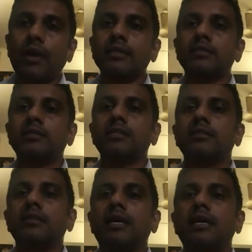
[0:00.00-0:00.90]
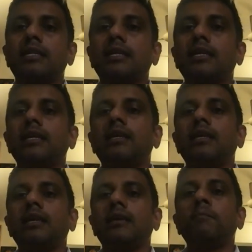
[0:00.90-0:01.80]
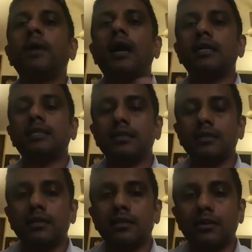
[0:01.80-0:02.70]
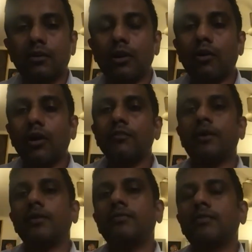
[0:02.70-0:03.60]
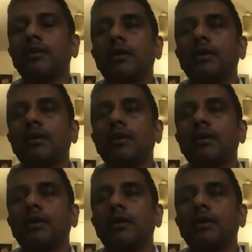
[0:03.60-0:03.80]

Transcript: was the fact that he imparted on all of us